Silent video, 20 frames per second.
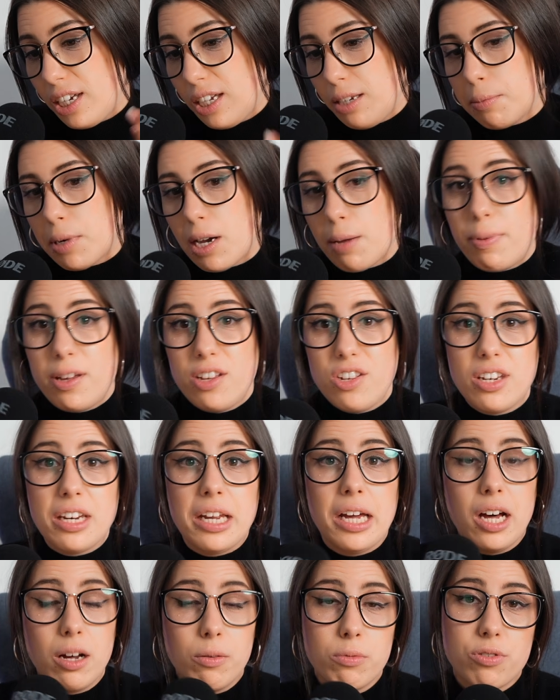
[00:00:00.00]
in my opinion
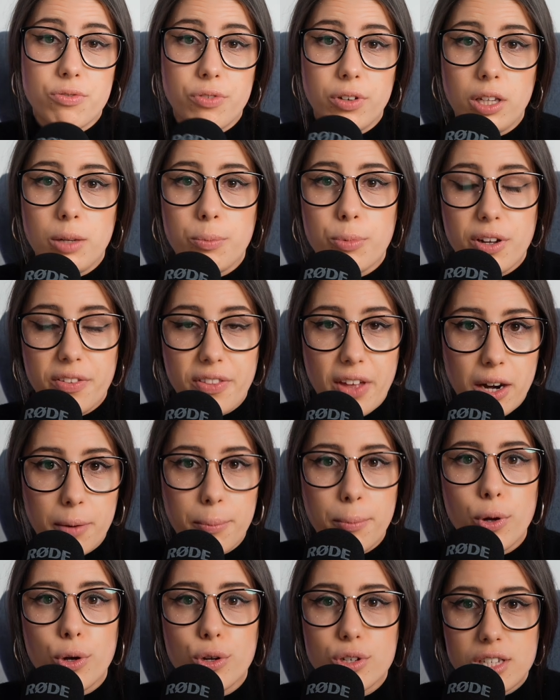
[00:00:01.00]
helps really bring that
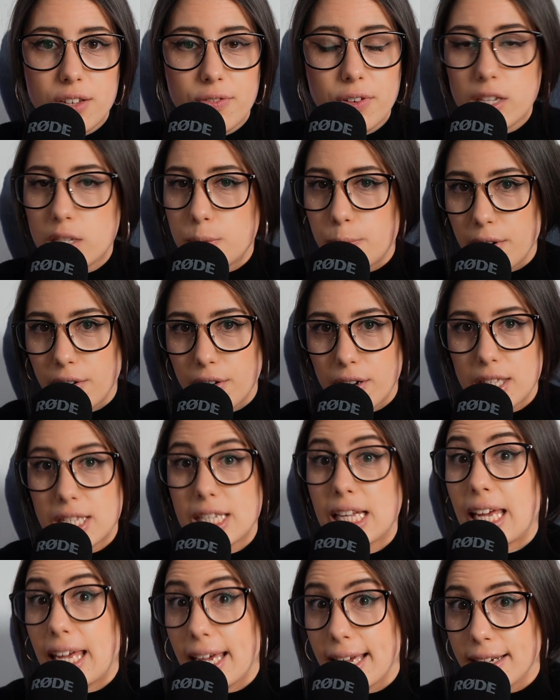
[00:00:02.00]
immersive experience
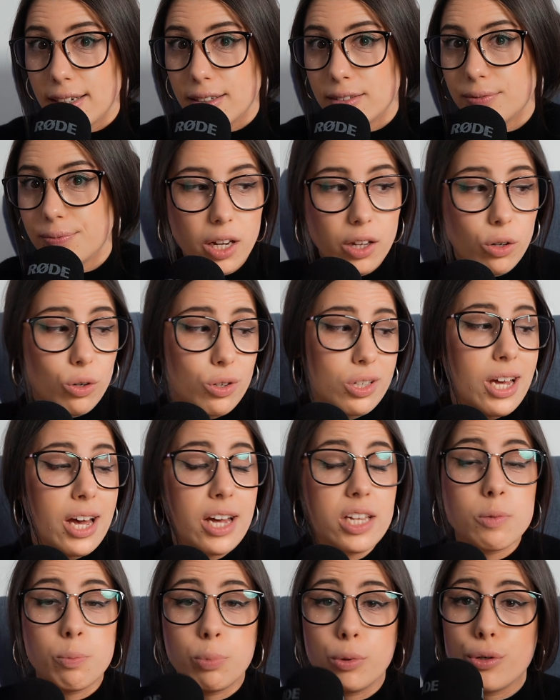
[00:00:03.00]
again. It also
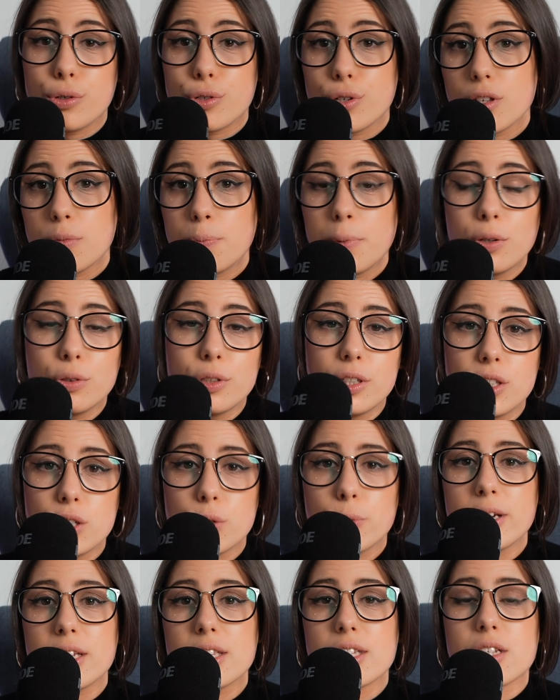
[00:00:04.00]
has Bluetooth built
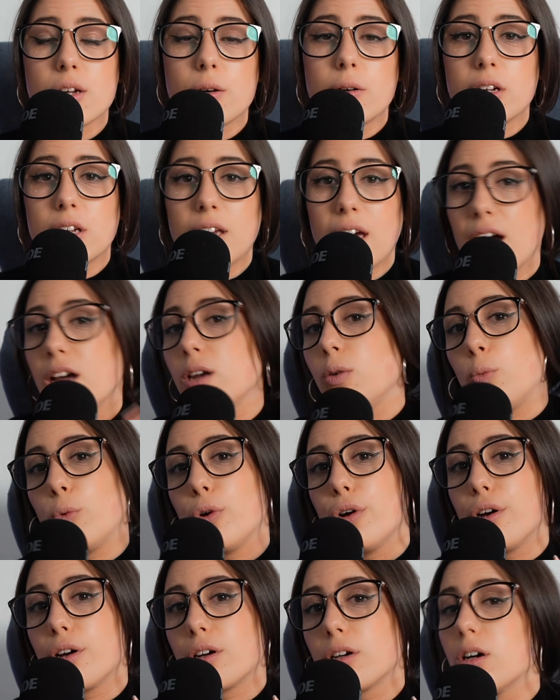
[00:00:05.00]
into it, so it can
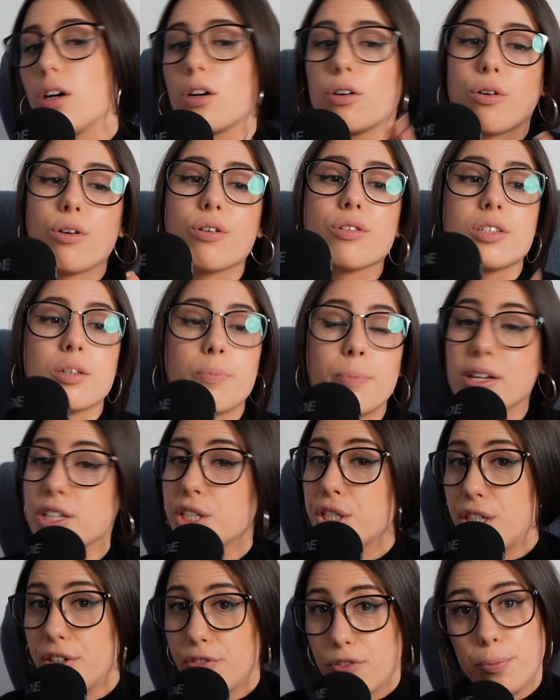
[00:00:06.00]
work across a bunch
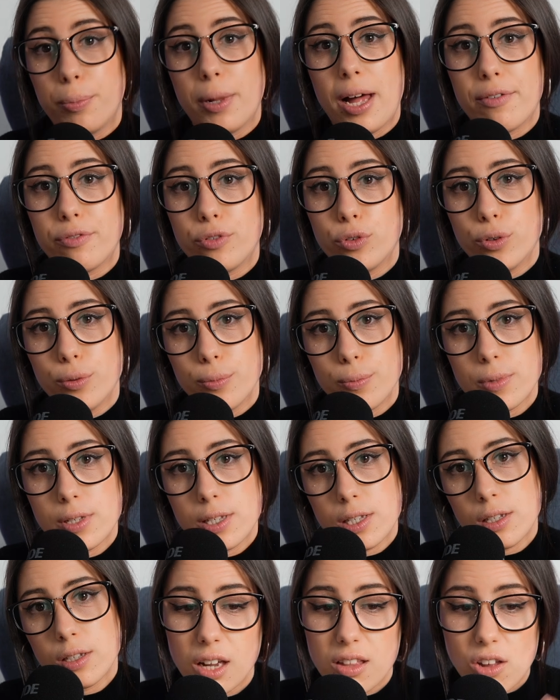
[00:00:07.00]
of different
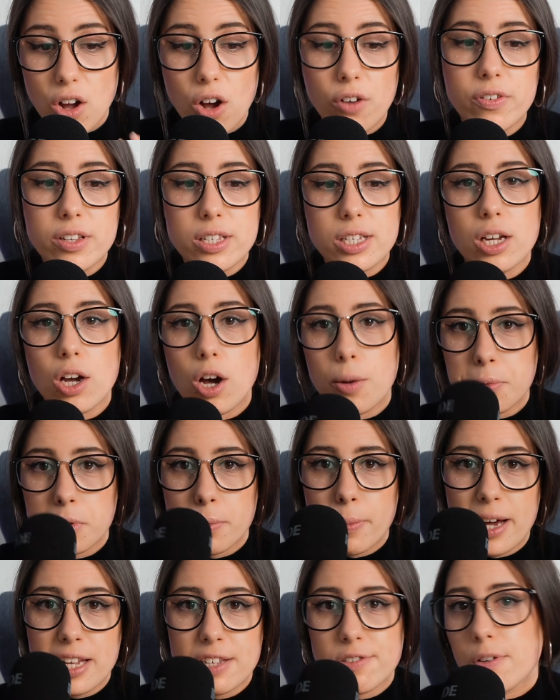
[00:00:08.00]
platforms. It's obviously
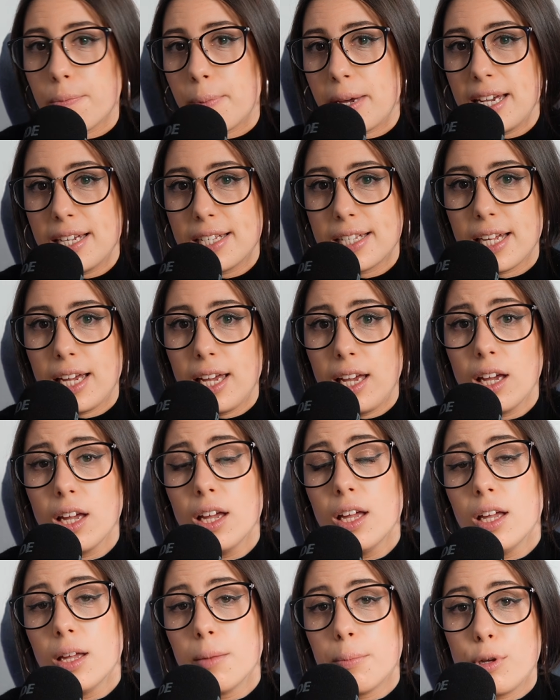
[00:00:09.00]
optimized for PC,
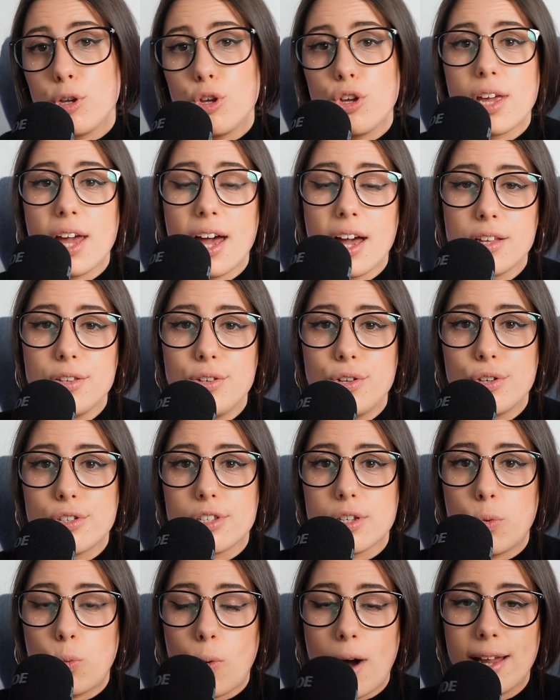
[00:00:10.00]
but you can use
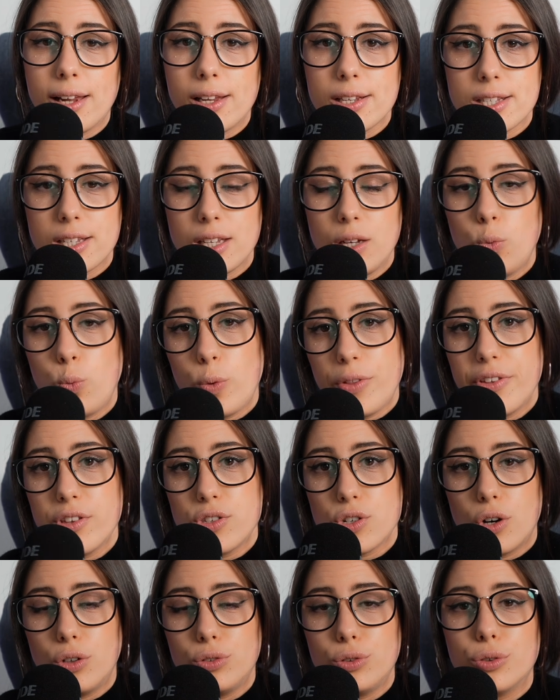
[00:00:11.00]
it wirelessly with the
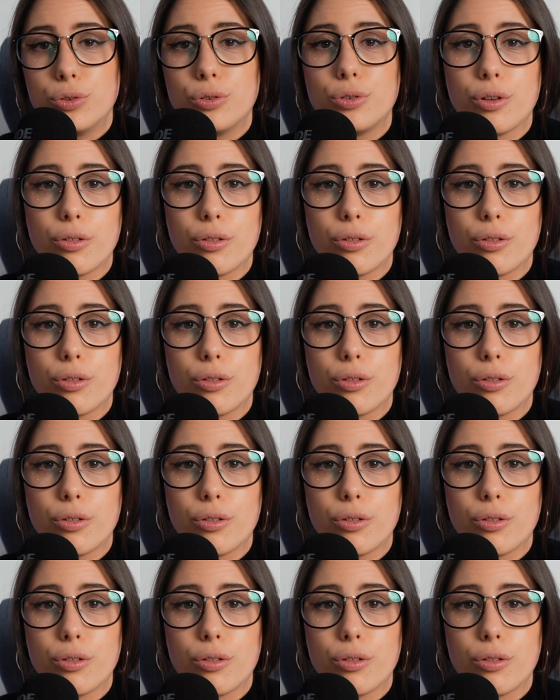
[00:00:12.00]
dongle